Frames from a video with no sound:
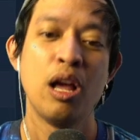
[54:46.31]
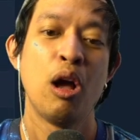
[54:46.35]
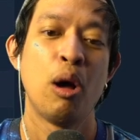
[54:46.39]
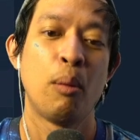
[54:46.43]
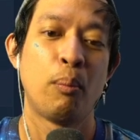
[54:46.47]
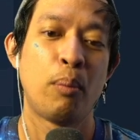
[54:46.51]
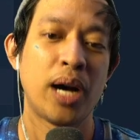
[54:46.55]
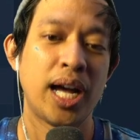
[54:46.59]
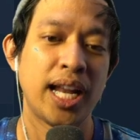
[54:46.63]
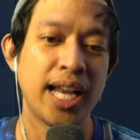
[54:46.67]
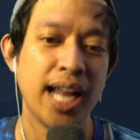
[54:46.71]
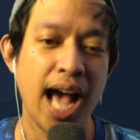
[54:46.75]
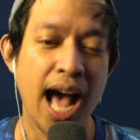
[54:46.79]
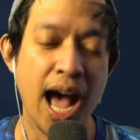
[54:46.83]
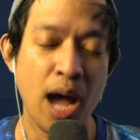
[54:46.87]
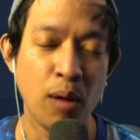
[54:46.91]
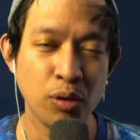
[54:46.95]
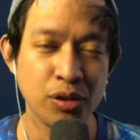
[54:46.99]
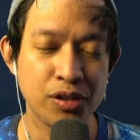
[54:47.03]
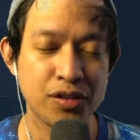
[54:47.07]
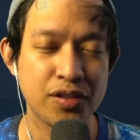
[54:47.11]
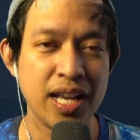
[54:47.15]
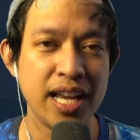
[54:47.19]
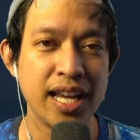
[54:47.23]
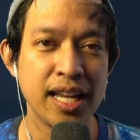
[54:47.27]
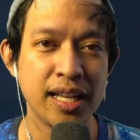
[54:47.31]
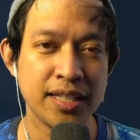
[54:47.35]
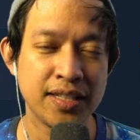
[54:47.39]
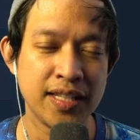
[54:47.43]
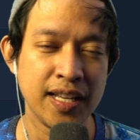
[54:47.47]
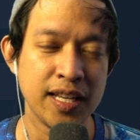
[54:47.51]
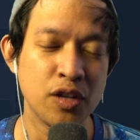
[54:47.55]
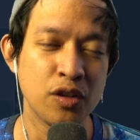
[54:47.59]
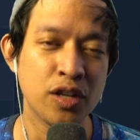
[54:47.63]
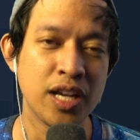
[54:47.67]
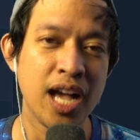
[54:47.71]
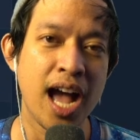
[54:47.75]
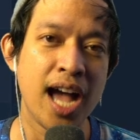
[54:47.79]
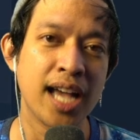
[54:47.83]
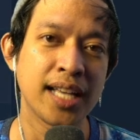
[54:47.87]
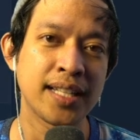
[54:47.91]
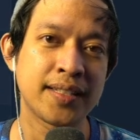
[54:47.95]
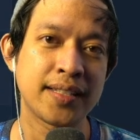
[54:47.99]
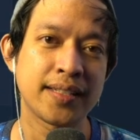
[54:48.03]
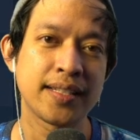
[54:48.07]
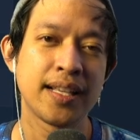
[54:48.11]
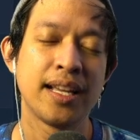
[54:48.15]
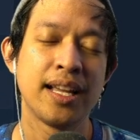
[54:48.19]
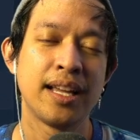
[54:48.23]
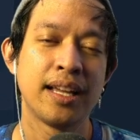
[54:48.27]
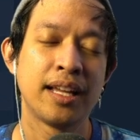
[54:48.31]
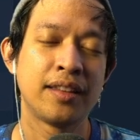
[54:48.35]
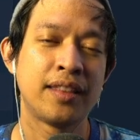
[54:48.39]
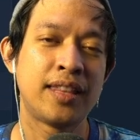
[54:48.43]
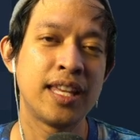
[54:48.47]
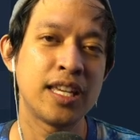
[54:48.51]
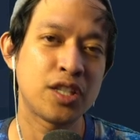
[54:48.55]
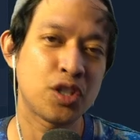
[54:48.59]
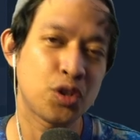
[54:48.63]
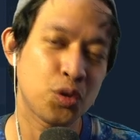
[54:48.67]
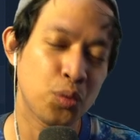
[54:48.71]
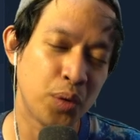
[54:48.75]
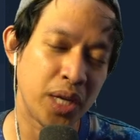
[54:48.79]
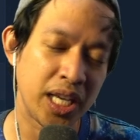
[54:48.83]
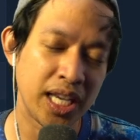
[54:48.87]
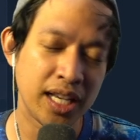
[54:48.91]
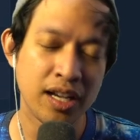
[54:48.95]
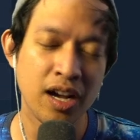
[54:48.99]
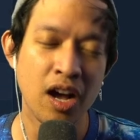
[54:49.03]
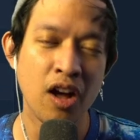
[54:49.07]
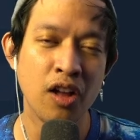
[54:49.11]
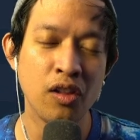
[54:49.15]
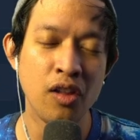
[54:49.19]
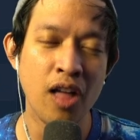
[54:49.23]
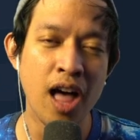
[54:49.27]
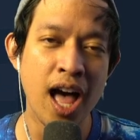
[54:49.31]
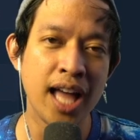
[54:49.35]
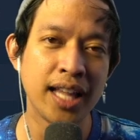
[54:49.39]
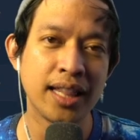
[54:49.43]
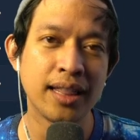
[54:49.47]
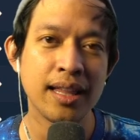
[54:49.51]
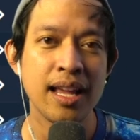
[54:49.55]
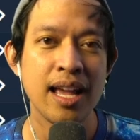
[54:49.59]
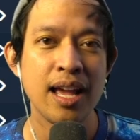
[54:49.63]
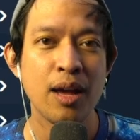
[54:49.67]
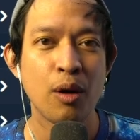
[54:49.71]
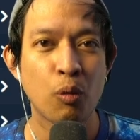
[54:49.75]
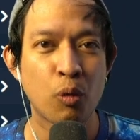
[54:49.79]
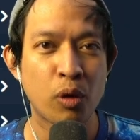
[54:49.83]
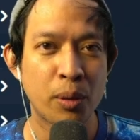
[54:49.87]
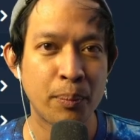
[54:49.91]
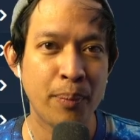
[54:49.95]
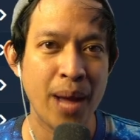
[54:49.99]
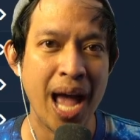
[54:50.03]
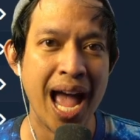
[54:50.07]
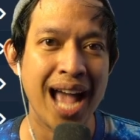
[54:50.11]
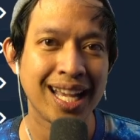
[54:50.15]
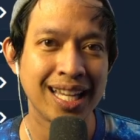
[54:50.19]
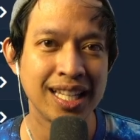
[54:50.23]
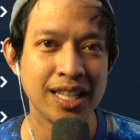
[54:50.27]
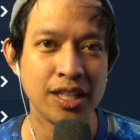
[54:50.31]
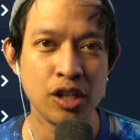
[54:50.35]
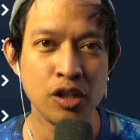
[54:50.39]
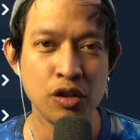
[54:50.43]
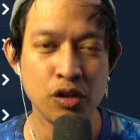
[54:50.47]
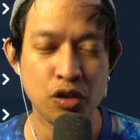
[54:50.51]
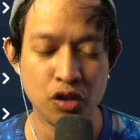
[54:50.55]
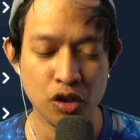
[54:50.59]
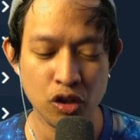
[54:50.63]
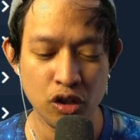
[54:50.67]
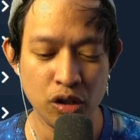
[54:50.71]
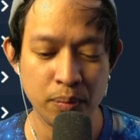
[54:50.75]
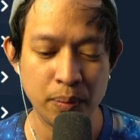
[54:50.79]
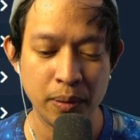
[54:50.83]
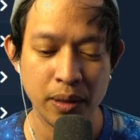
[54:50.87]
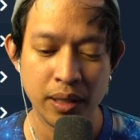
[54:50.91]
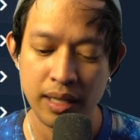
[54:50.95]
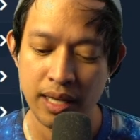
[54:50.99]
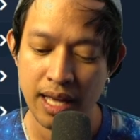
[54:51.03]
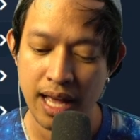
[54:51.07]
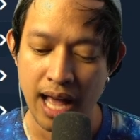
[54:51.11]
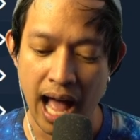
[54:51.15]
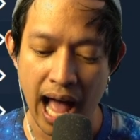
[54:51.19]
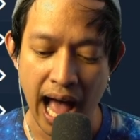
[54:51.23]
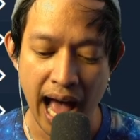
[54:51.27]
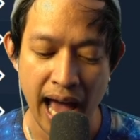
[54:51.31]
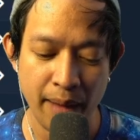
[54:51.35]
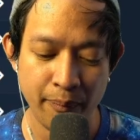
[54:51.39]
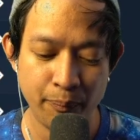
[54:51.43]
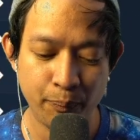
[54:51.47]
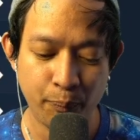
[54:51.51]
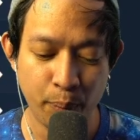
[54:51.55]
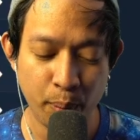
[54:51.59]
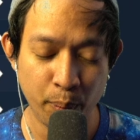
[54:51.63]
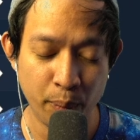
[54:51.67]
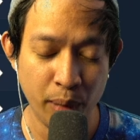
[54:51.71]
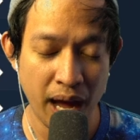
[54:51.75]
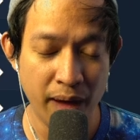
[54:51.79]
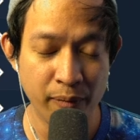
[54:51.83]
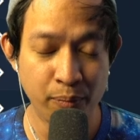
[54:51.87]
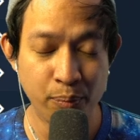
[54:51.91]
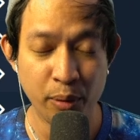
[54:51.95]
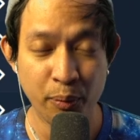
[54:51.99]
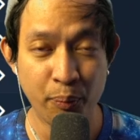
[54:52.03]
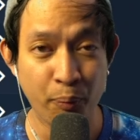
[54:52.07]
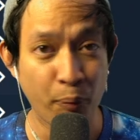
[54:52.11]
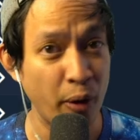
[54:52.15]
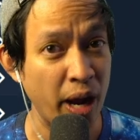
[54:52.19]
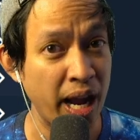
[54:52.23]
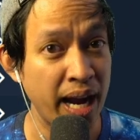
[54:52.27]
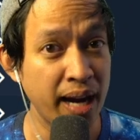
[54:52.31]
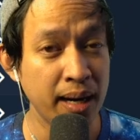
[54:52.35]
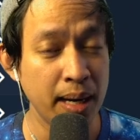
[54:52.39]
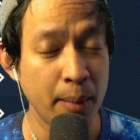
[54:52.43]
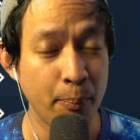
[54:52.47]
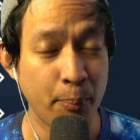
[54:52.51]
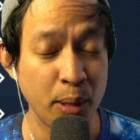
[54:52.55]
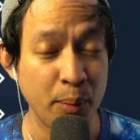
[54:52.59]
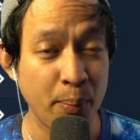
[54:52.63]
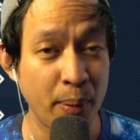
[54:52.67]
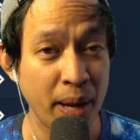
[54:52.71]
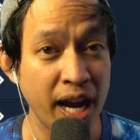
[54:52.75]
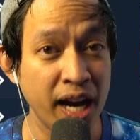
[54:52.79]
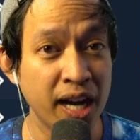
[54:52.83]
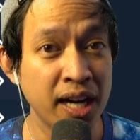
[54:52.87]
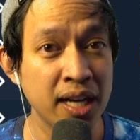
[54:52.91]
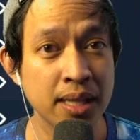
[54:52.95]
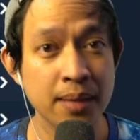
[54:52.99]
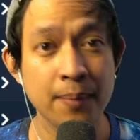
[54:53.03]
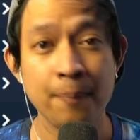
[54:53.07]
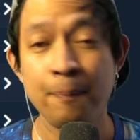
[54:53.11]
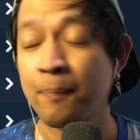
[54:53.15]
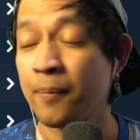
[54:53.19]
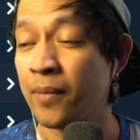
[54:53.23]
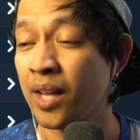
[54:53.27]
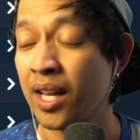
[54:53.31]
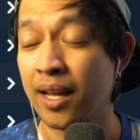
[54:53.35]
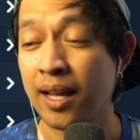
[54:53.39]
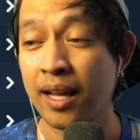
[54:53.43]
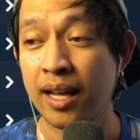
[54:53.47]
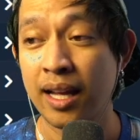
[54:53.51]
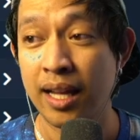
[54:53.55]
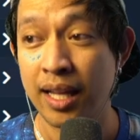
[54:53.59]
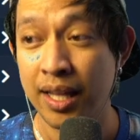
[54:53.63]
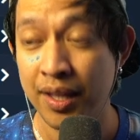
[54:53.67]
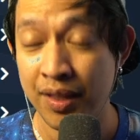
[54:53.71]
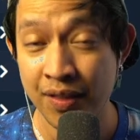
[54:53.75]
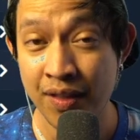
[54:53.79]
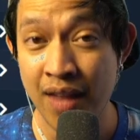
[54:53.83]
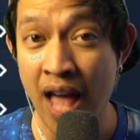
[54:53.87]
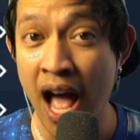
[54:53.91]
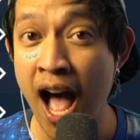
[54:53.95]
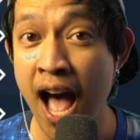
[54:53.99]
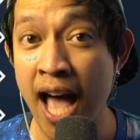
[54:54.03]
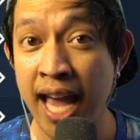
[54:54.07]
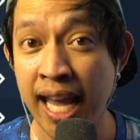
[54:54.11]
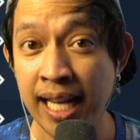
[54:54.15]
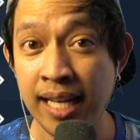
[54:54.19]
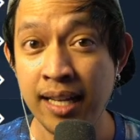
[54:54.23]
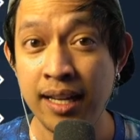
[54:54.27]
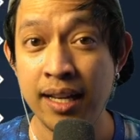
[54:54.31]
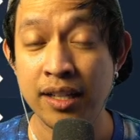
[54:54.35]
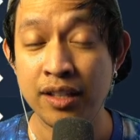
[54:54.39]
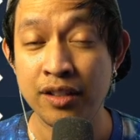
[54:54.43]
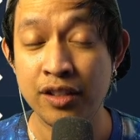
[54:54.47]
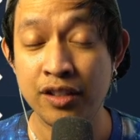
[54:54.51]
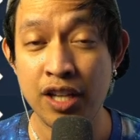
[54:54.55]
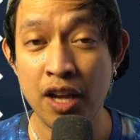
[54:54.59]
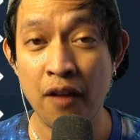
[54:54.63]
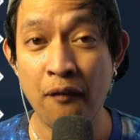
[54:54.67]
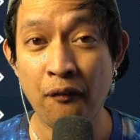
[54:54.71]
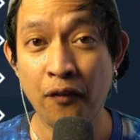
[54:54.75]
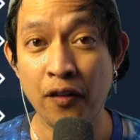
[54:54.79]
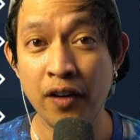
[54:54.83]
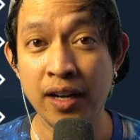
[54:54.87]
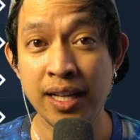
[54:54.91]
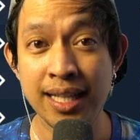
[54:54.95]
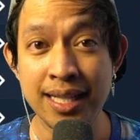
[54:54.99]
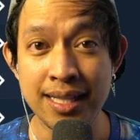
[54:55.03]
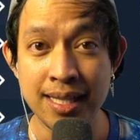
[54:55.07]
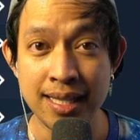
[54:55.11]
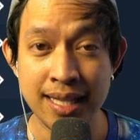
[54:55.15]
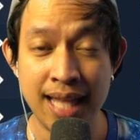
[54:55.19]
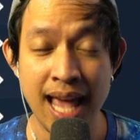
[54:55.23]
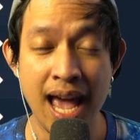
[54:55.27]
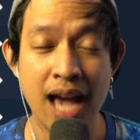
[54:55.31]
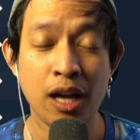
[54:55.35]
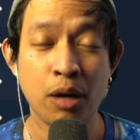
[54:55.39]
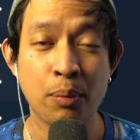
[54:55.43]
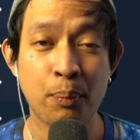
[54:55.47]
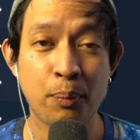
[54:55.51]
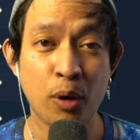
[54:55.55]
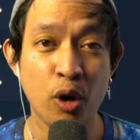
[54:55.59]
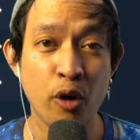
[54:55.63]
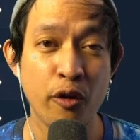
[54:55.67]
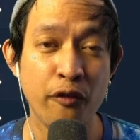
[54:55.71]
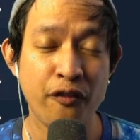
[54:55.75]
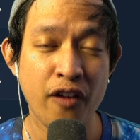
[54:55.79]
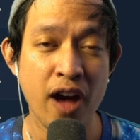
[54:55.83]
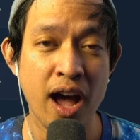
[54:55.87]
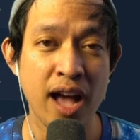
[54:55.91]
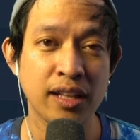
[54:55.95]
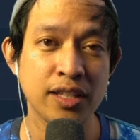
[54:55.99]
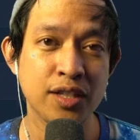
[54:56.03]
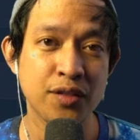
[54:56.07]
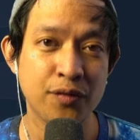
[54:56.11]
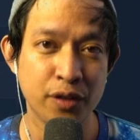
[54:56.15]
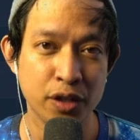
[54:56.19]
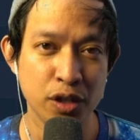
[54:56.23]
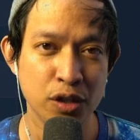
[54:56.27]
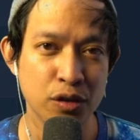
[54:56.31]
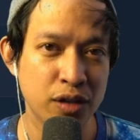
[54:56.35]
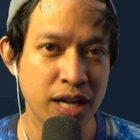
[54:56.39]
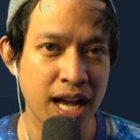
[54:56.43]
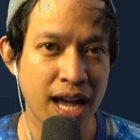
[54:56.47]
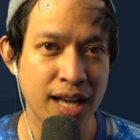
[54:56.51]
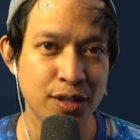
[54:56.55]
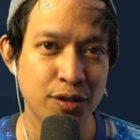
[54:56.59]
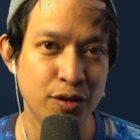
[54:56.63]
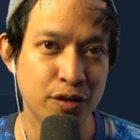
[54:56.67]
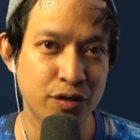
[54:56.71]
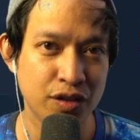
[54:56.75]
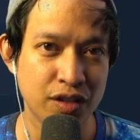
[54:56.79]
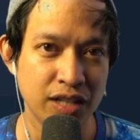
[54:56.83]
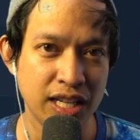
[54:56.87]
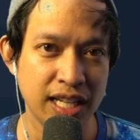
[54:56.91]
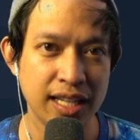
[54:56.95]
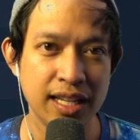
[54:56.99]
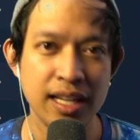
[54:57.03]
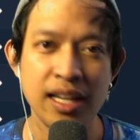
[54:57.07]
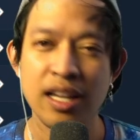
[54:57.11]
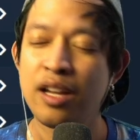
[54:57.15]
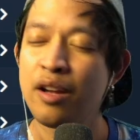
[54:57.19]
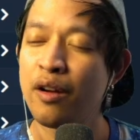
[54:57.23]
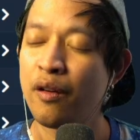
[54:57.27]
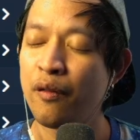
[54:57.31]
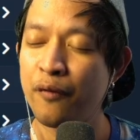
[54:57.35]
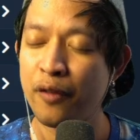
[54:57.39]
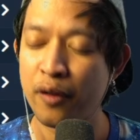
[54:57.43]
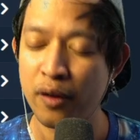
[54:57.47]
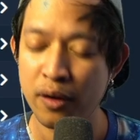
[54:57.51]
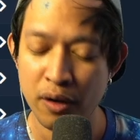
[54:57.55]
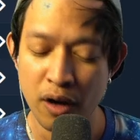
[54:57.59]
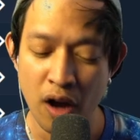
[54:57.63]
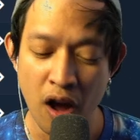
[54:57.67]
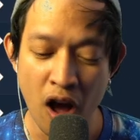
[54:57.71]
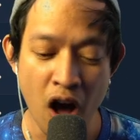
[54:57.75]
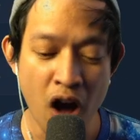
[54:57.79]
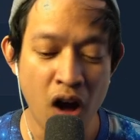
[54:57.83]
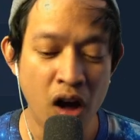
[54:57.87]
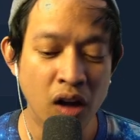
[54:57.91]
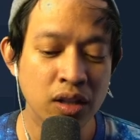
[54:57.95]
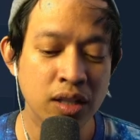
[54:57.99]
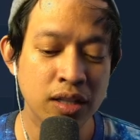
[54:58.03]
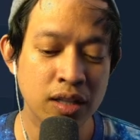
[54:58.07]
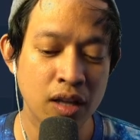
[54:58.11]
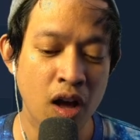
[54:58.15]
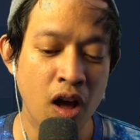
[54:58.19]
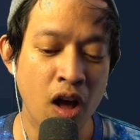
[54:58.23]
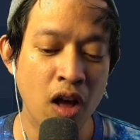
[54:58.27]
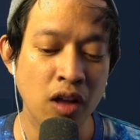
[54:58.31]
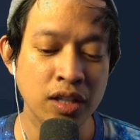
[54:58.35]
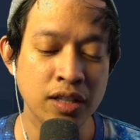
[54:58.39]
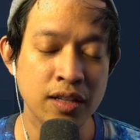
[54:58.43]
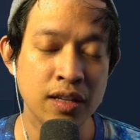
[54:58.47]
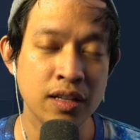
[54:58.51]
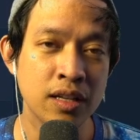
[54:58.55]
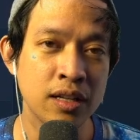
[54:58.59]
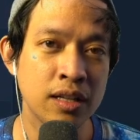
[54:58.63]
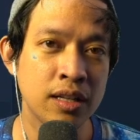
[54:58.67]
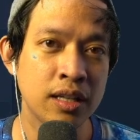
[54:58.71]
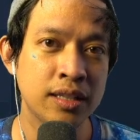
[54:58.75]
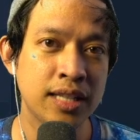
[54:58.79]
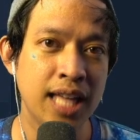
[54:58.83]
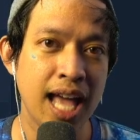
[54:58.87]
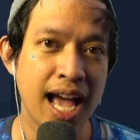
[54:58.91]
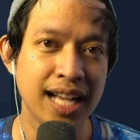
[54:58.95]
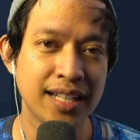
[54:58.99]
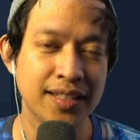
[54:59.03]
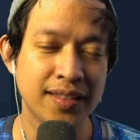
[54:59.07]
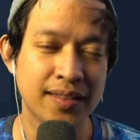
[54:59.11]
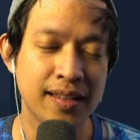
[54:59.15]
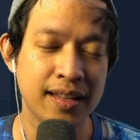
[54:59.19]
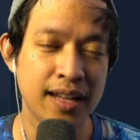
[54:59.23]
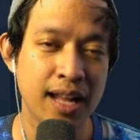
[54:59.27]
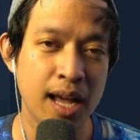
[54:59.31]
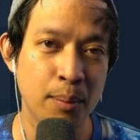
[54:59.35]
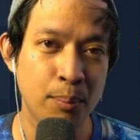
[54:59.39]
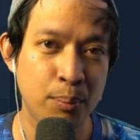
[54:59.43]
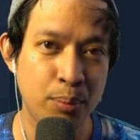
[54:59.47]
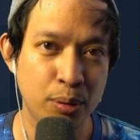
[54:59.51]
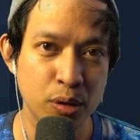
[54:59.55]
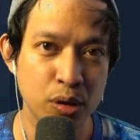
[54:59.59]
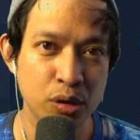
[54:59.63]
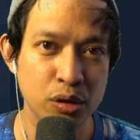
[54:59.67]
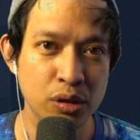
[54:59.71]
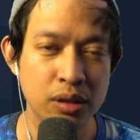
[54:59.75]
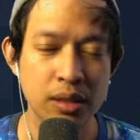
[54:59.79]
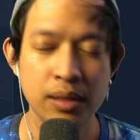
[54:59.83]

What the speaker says: But I will see you guys this week a lot. We're back in YouTube. I prepared 9 different deck profiles for you guys to see for all the decks that I brewed.